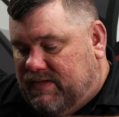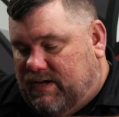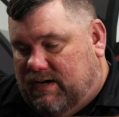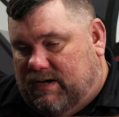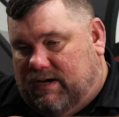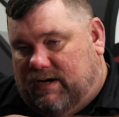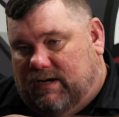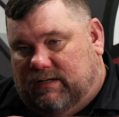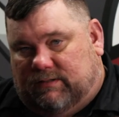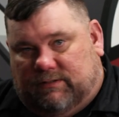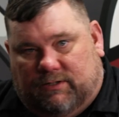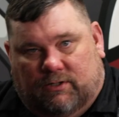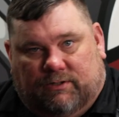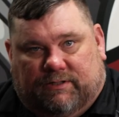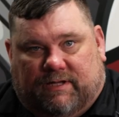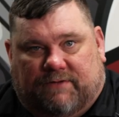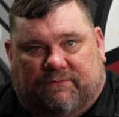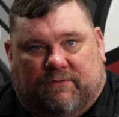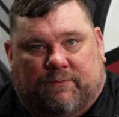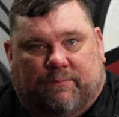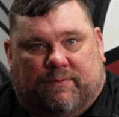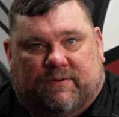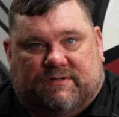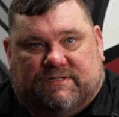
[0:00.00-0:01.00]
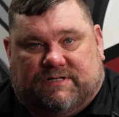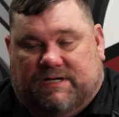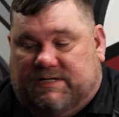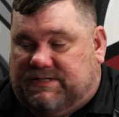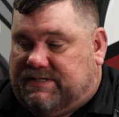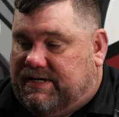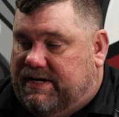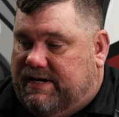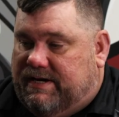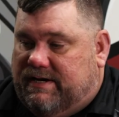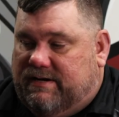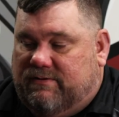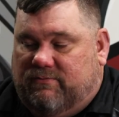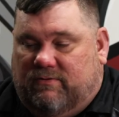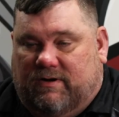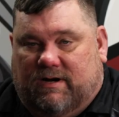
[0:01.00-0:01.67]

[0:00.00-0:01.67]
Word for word: A little different procedure here,